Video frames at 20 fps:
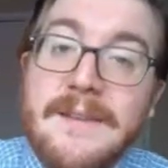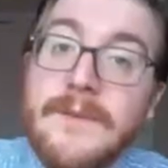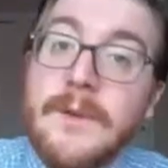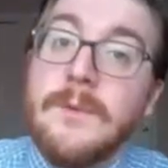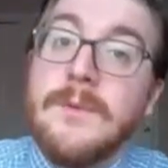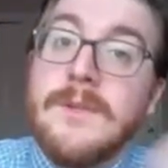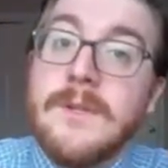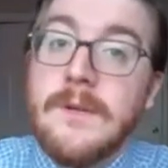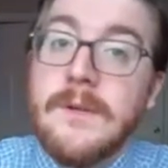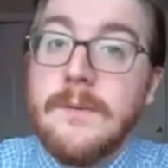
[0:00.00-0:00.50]
And
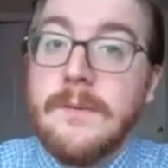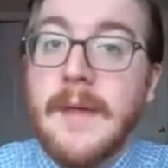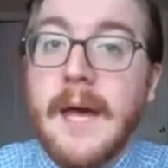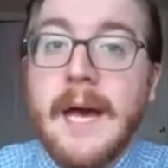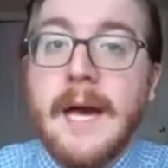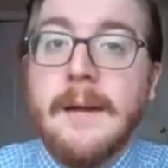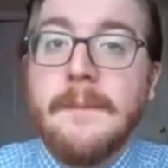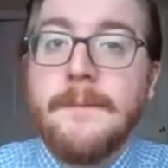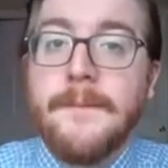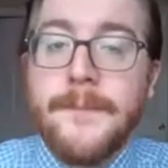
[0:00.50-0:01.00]
if you do
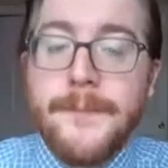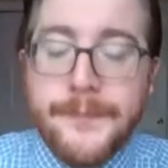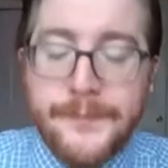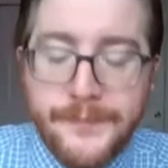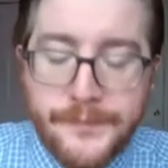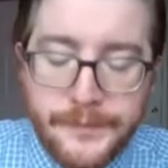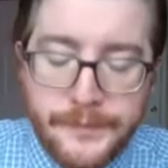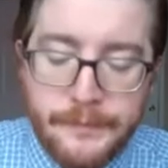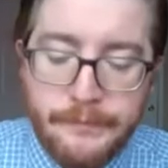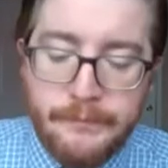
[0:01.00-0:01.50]
that,
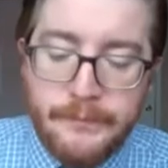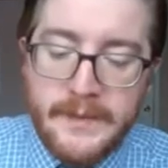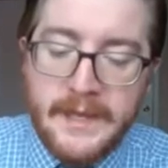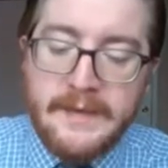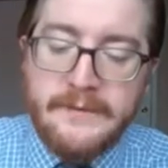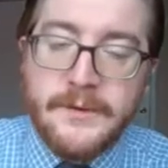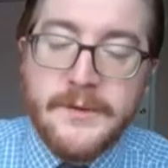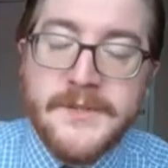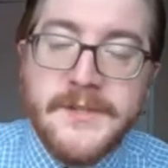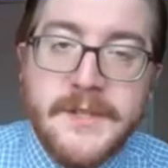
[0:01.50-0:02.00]

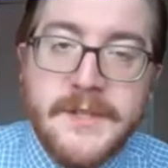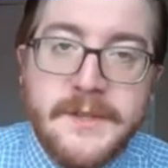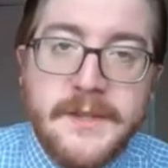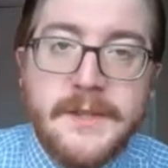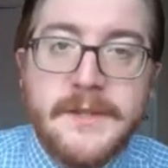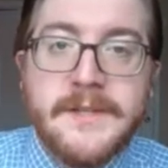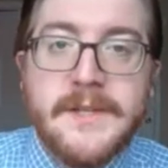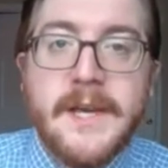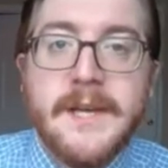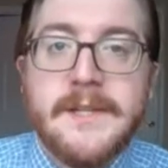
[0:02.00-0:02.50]
if you
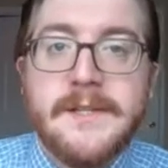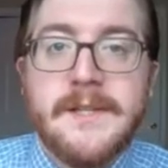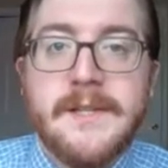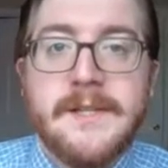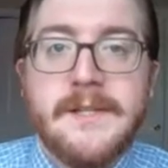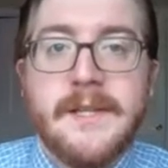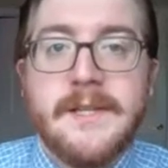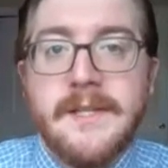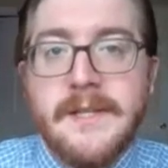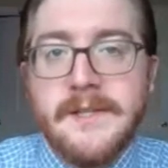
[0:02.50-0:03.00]
synthesize
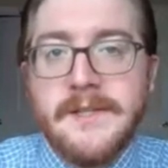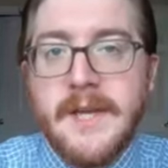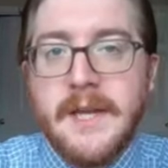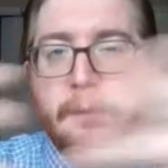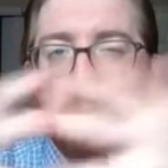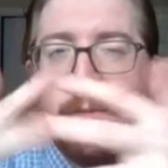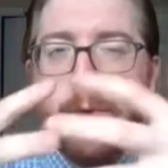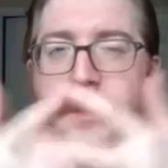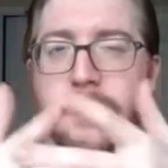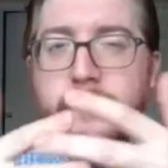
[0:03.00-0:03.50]
these ideas,
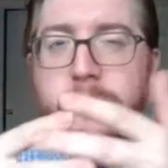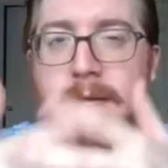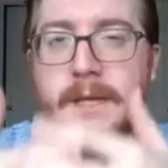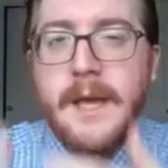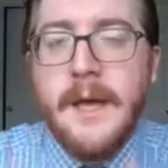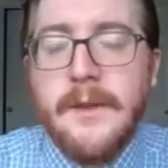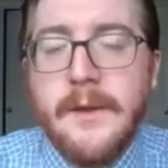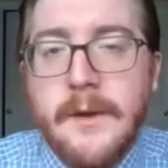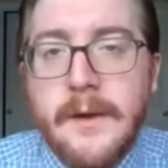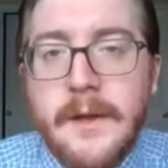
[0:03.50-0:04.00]
kind of put them
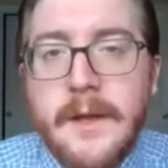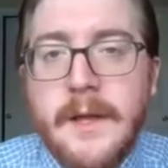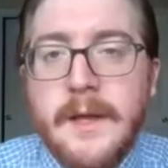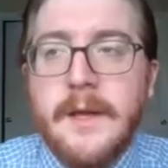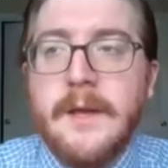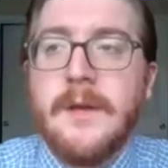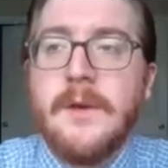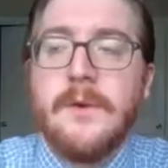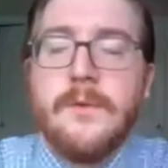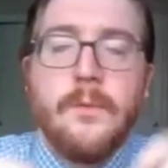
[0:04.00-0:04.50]
together,
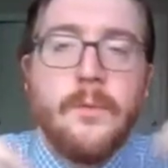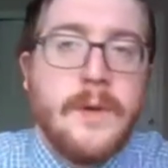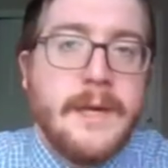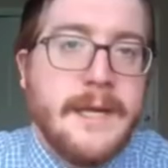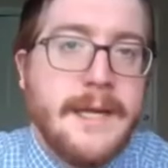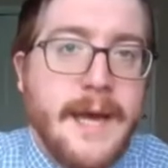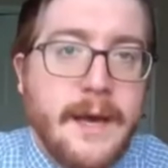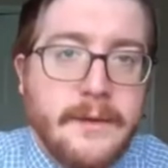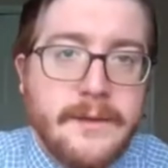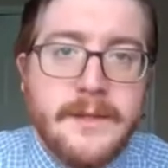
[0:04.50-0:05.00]

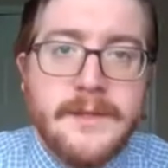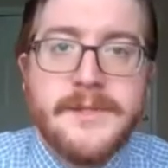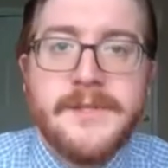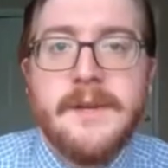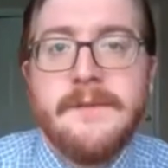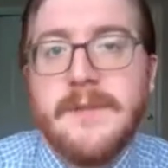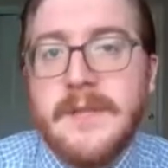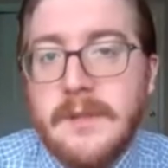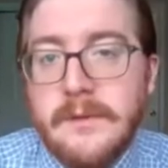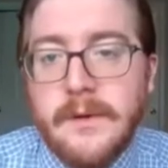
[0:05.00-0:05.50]
weed out the
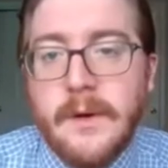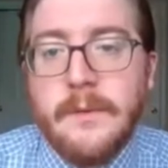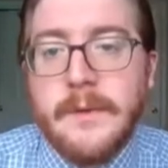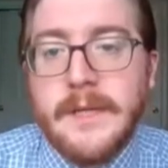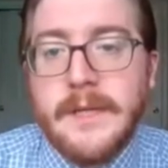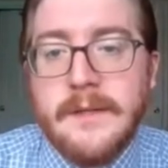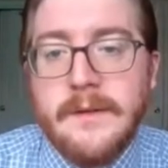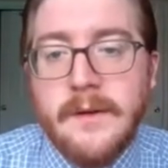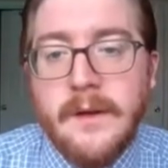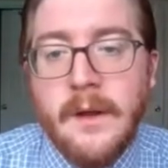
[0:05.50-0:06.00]
stuff that you
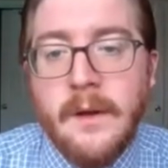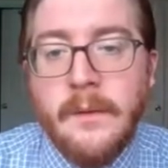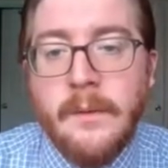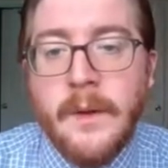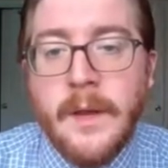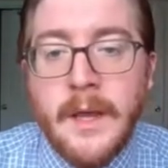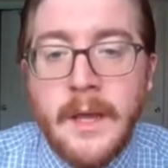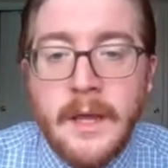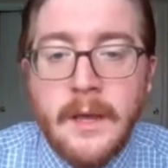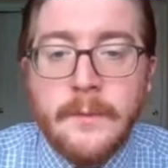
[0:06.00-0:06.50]
don't need to know,
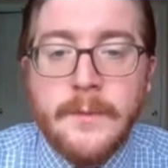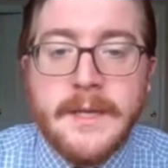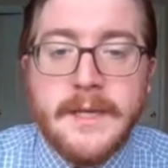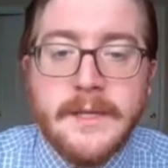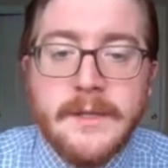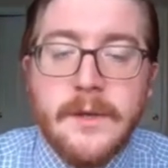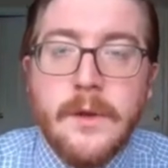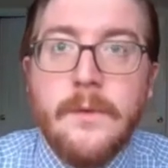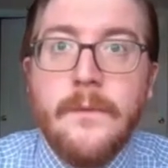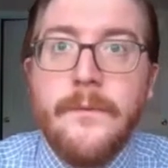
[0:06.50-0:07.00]
we
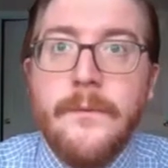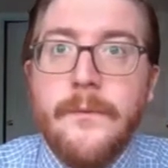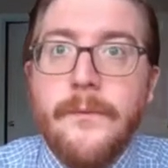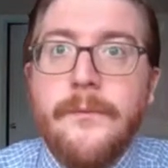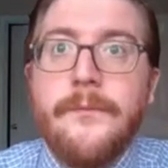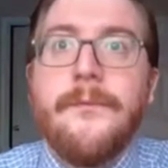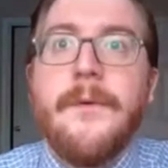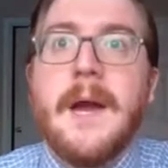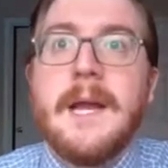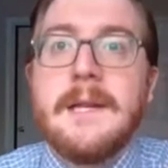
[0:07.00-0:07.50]
can
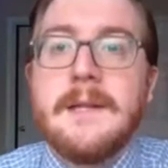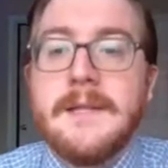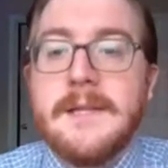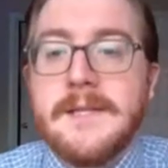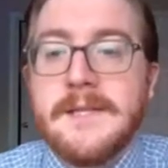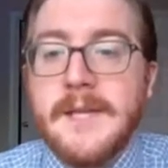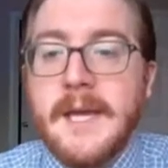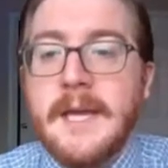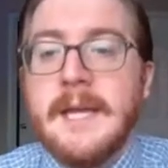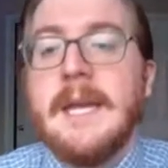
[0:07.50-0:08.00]

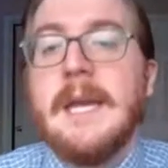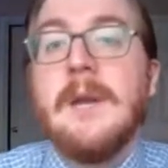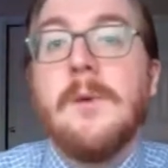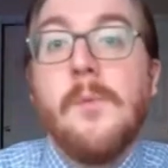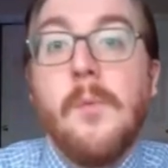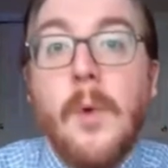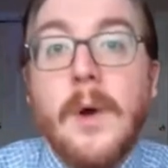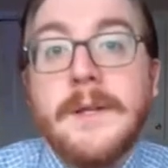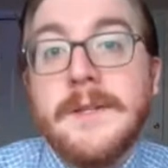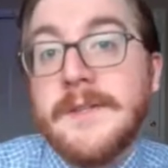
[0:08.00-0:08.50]
finally say
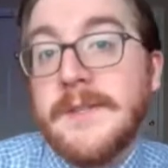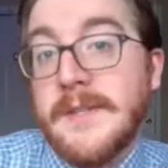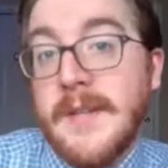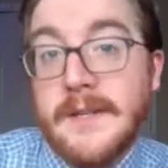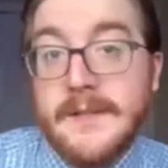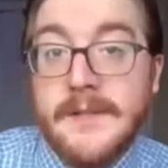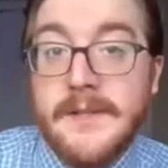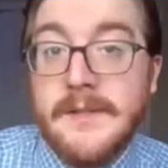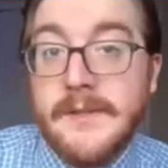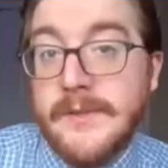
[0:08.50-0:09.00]
in one
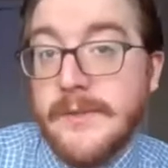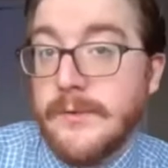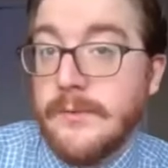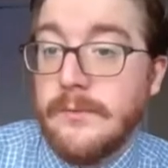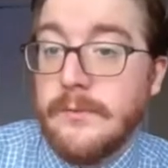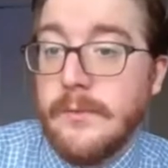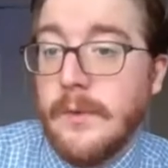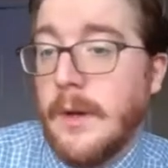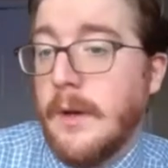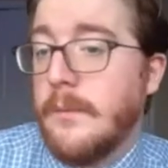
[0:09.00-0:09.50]

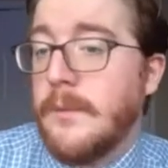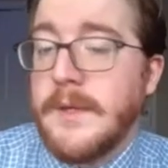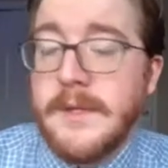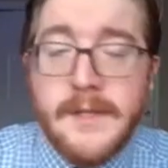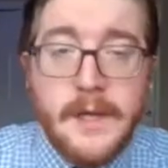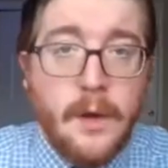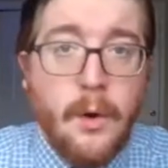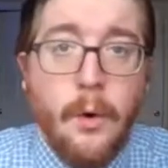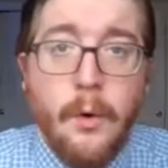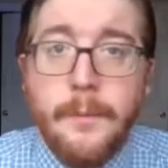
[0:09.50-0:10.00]
sentence, we
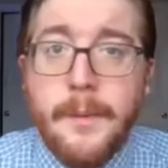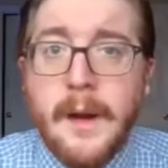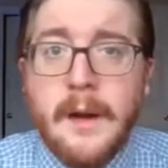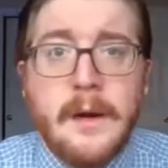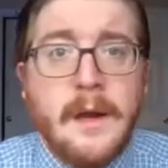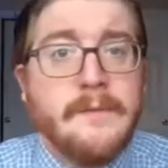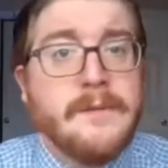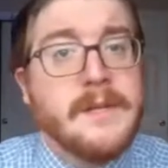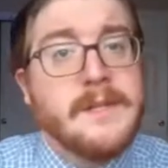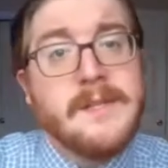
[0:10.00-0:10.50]
can take a whole
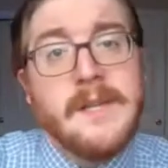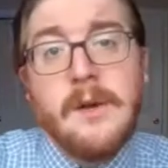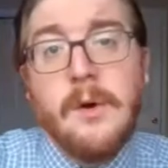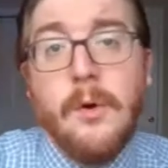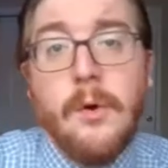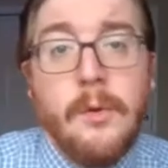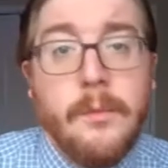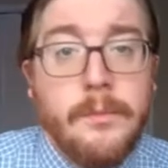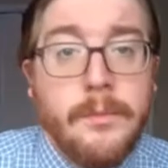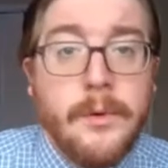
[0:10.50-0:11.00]
paragraph, you can take
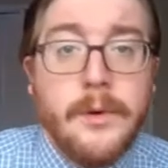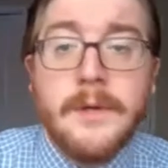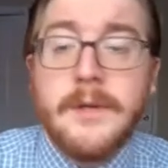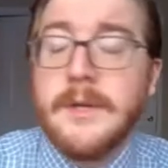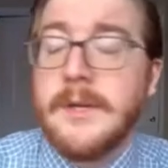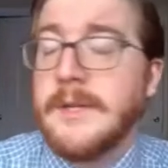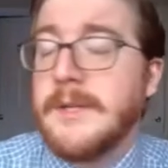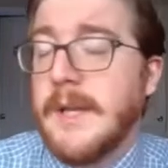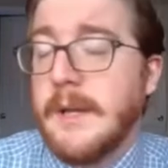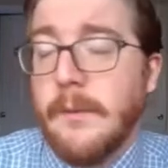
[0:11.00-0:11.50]
a whole
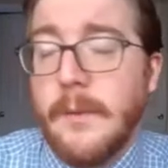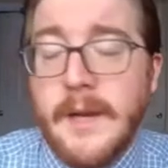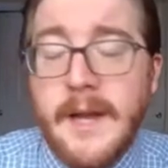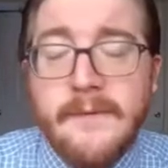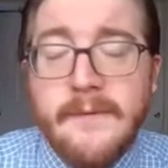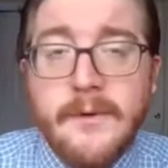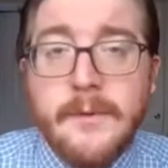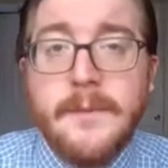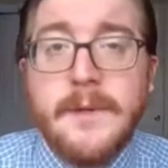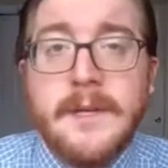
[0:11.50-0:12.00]
book, you can take
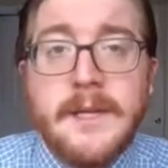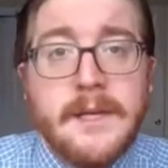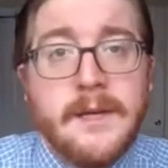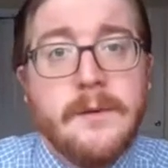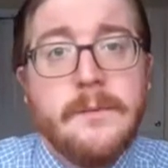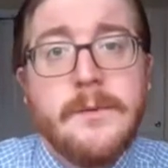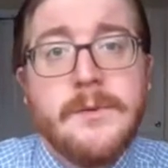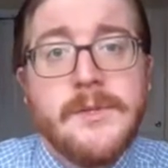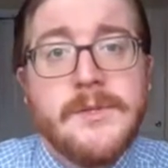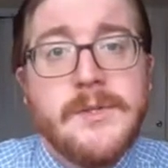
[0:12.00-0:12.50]
whatever, but
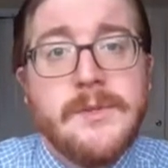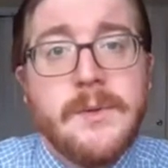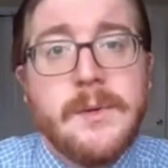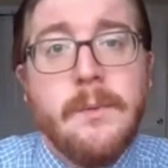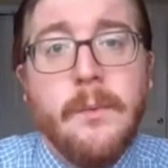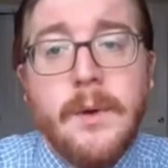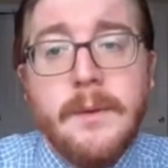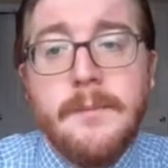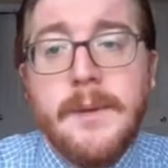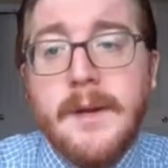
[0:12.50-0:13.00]
here we're just
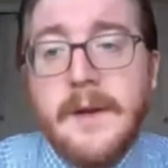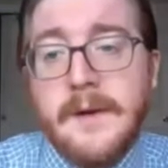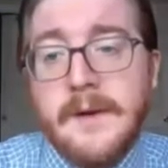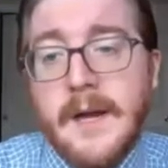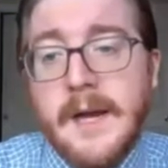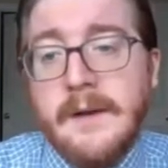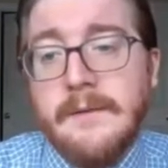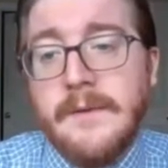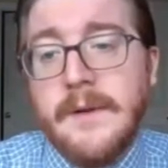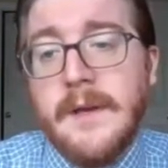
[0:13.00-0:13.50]
doing one
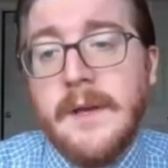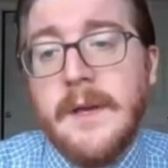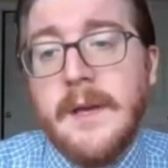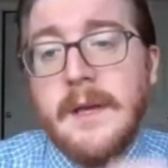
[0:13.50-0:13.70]
paragraph.